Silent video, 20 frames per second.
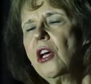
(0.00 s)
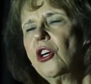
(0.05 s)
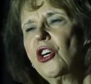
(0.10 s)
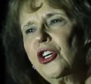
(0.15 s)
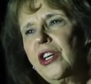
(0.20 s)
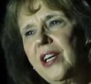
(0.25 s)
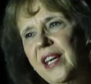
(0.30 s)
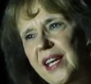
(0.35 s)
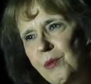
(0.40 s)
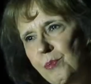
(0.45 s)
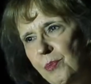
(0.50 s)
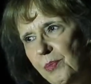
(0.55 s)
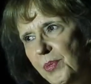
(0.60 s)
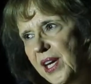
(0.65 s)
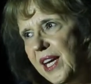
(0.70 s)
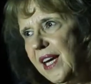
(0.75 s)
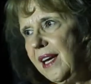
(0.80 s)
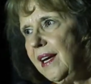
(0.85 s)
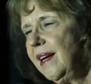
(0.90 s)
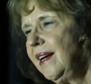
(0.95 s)
Could it
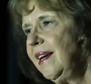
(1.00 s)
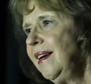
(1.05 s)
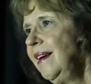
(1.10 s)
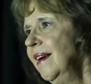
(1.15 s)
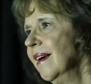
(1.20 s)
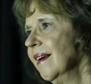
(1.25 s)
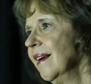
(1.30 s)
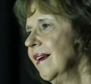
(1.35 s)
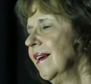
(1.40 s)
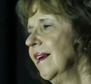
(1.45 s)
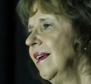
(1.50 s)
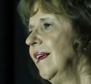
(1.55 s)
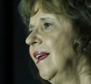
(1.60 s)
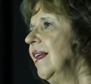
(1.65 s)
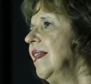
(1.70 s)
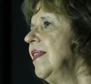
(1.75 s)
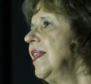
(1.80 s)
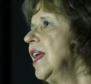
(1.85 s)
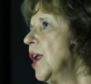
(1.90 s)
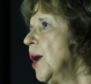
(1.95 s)
be
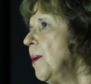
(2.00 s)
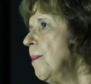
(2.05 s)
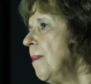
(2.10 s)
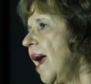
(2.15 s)
that a